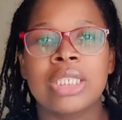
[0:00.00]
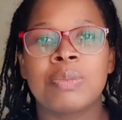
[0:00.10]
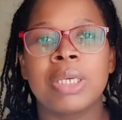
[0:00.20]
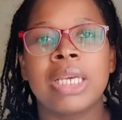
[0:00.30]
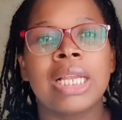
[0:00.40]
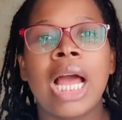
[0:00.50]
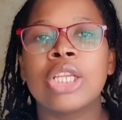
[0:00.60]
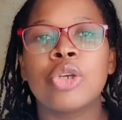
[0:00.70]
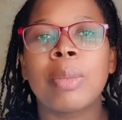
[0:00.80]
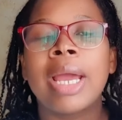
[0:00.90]
speaking,
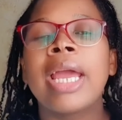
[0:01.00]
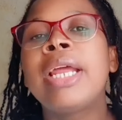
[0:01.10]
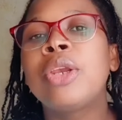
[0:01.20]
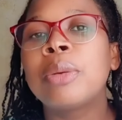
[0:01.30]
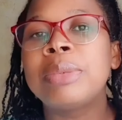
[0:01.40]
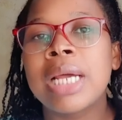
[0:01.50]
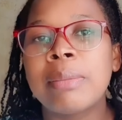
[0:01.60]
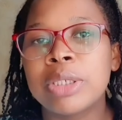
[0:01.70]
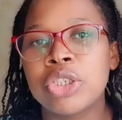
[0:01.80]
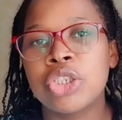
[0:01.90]
and you might end up
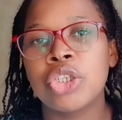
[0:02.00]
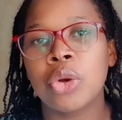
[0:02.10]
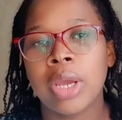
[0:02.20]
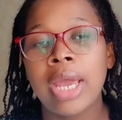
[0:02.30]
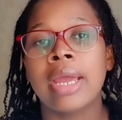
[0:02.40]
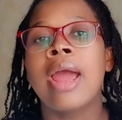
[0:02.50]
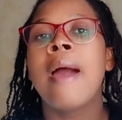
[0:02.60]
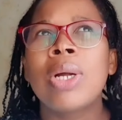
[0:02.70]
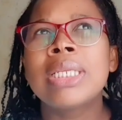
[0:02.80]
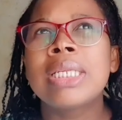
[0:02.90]
damaging your hair.
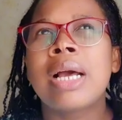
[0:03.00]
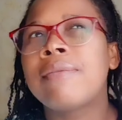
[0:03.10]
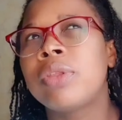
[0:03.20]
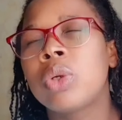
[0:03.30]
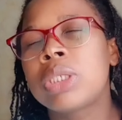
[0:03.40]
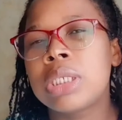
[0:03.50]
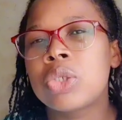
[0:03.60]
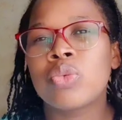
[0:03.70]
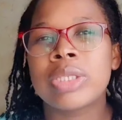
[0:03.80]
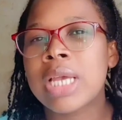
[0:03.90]
One thing I've
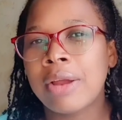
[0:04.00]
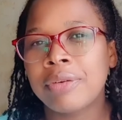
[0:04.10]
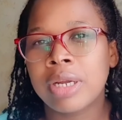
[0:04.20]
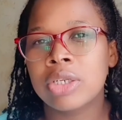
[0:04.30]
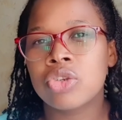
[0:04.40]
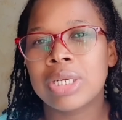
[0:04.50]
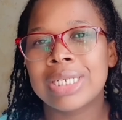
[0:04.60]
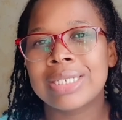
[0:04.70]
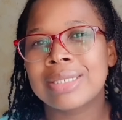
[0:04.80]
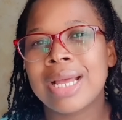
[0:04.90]
noticed with African
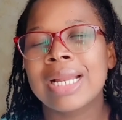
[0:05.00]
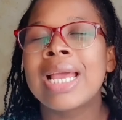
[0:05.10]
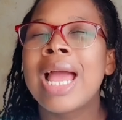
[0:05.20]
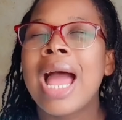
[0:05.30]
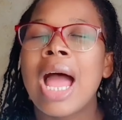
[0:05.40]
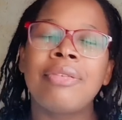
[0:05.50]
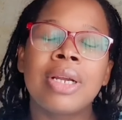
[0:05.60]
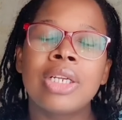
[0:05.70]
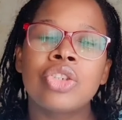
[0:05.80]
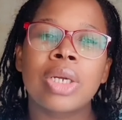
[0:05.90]
threading is that
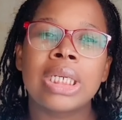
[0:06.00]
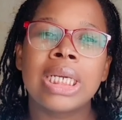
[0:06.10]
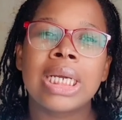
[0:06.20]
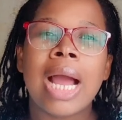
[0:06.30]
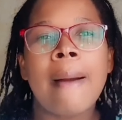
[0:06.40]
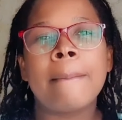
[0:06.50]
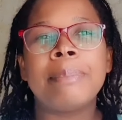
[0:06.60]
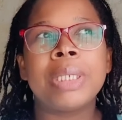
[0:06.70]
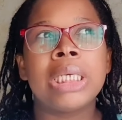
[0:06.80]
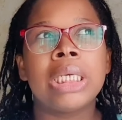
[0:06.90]
African threading
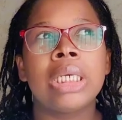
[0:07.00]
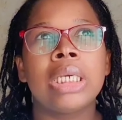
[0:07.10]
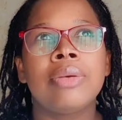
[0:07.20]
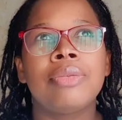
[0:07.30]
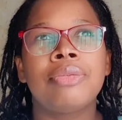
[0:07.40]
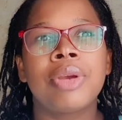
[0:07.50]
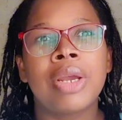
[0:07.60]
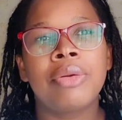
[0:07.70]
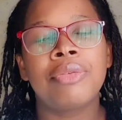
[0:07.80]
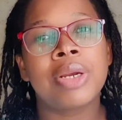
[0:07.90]
can be
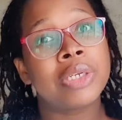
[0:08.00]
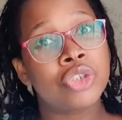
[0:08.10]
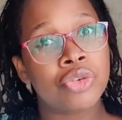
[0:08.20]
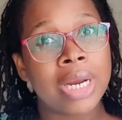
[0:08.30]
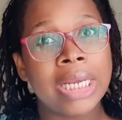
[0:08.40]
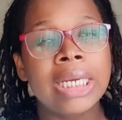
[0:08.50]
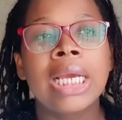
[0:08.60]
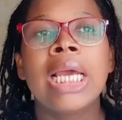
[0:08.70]
very drying.